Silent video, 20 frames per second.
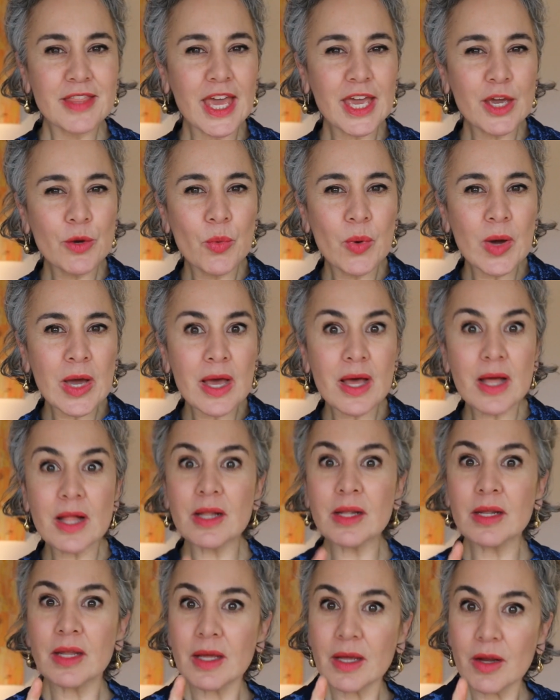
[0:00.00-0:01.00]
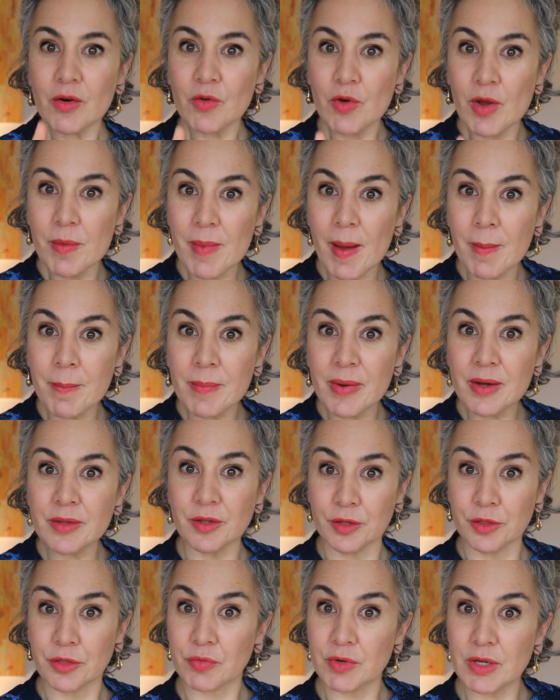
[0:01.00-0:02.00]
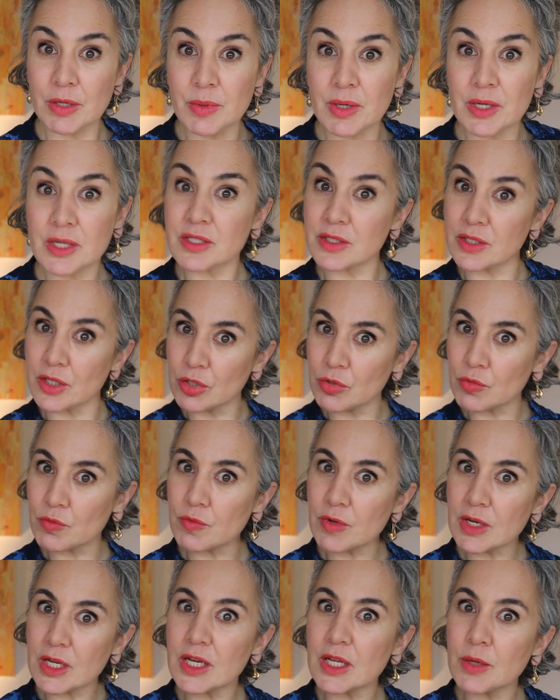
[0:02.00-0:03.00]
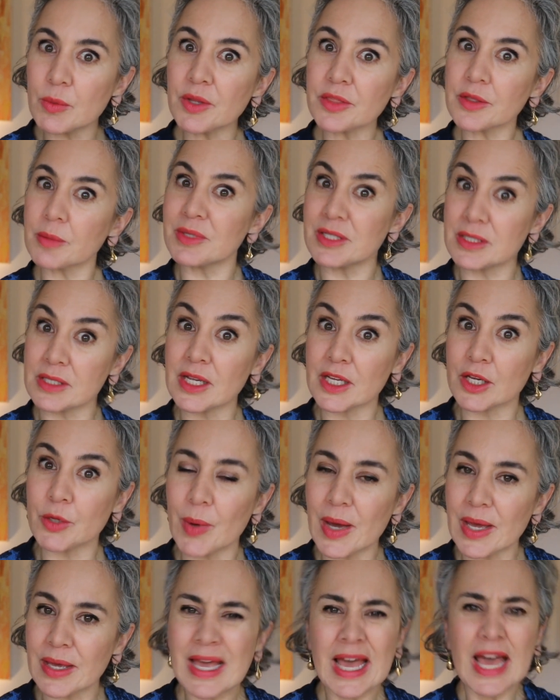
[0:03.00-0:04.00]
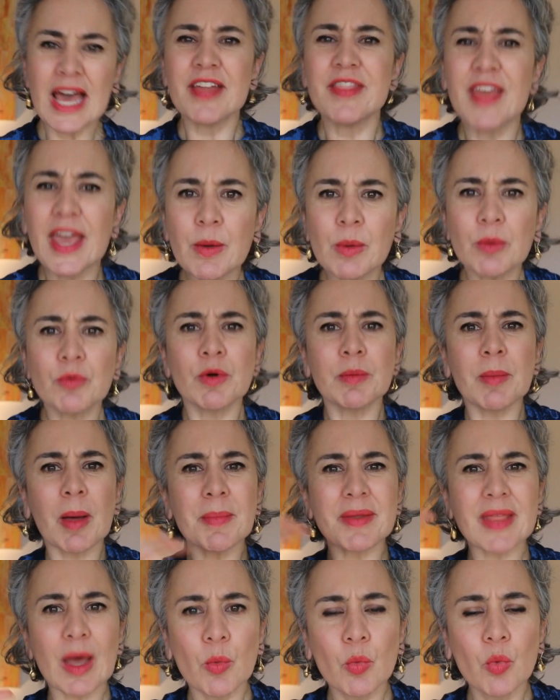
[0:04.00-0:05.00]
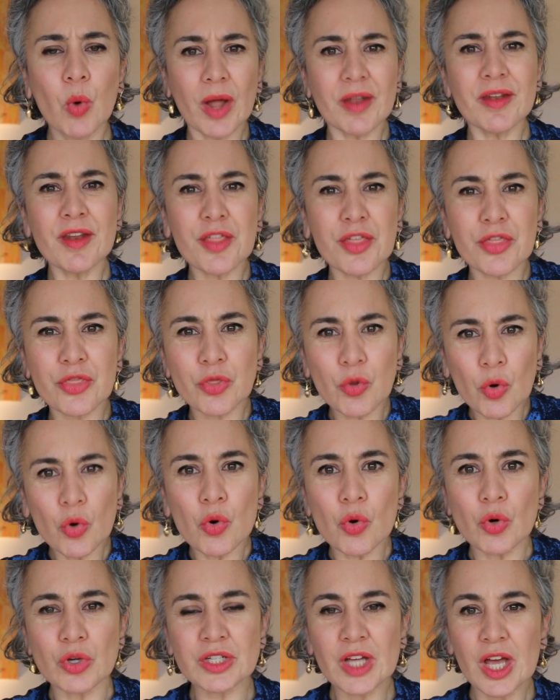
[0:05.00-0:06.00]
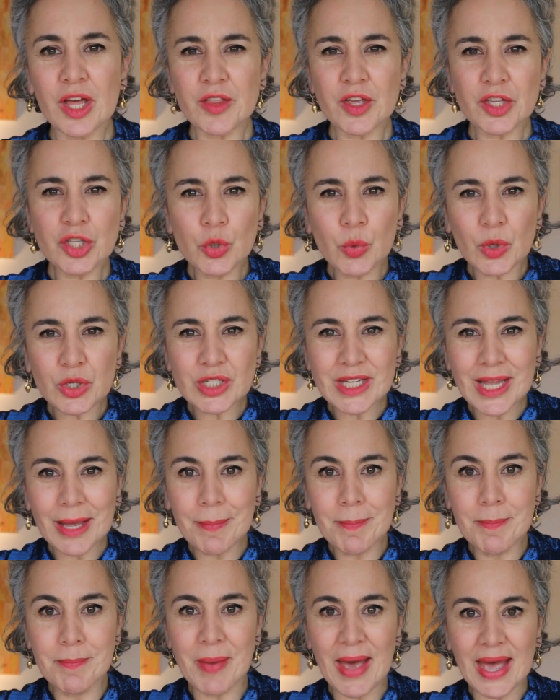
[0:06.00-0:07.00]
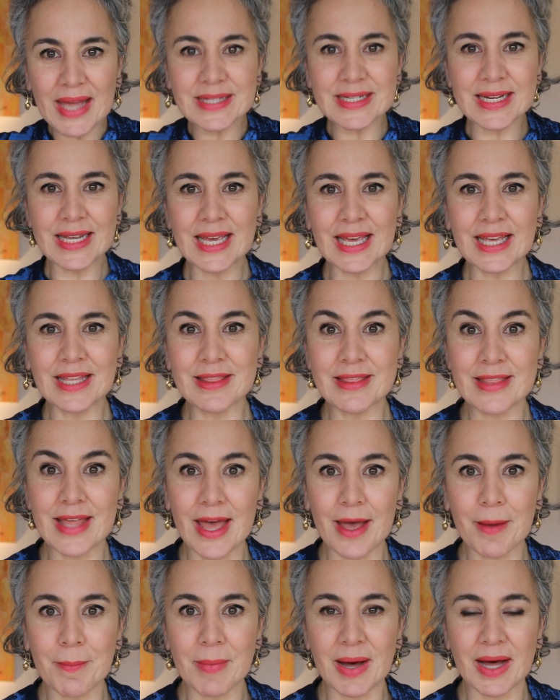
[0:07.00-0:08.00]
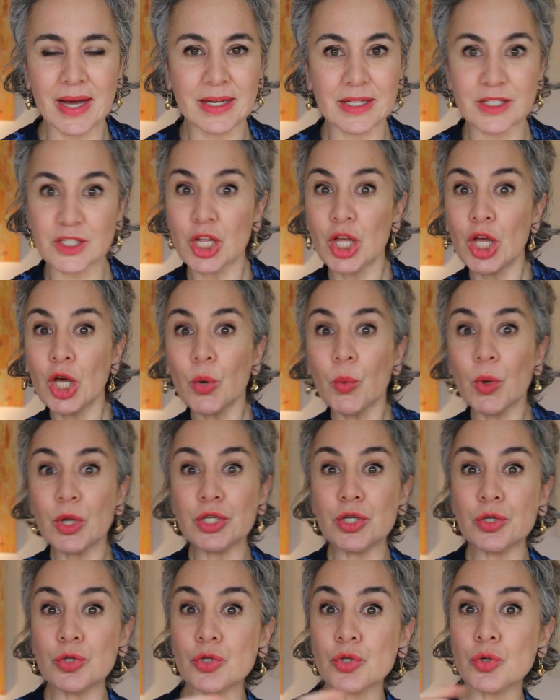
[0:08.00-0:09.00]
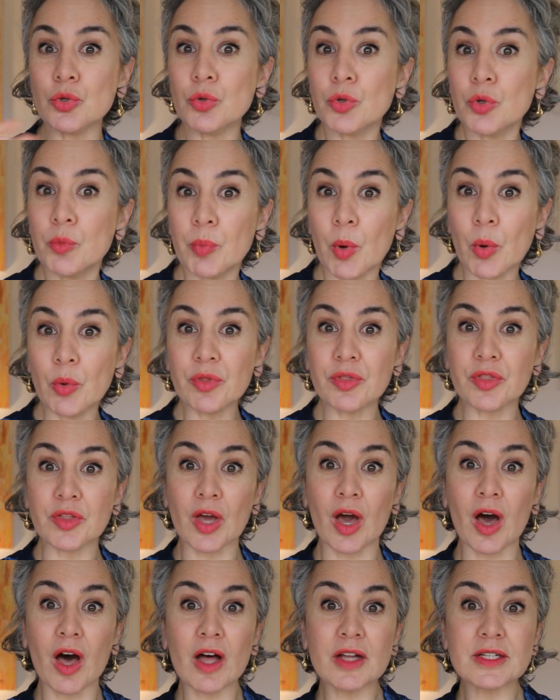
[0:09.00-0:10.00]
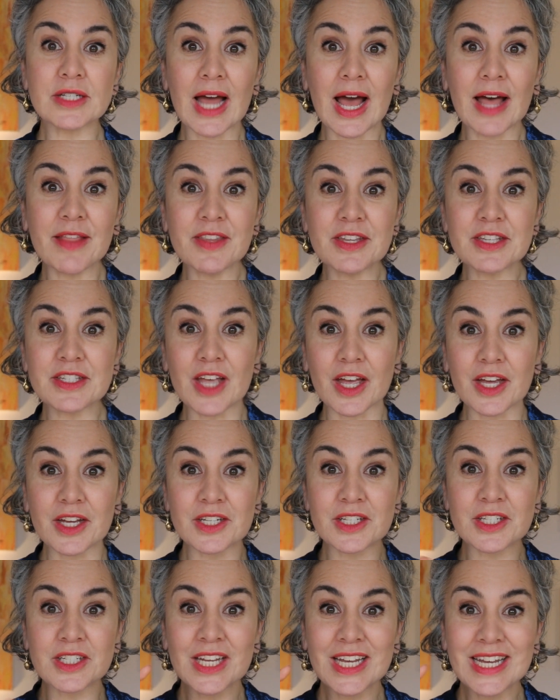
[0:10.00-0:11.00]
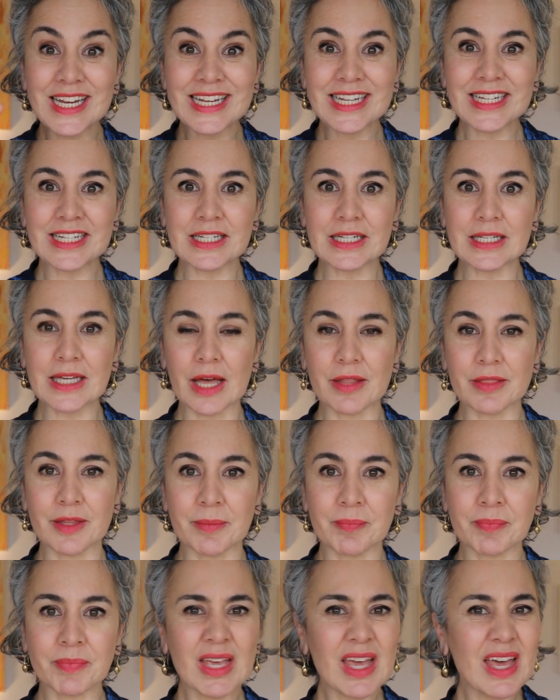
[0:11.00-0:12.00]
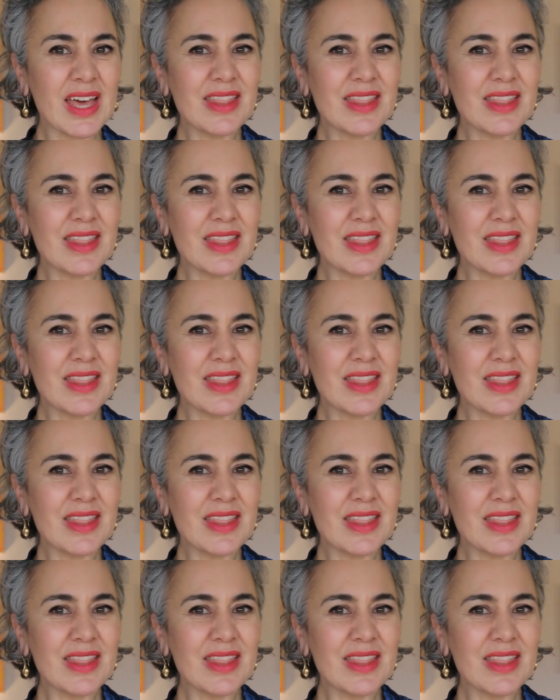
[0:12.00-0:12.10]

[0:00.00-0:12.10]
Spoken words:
They will remember the three words that you really want them to take away. They will remember that one thought that you want to embed in their minds when you do both the art and the science together.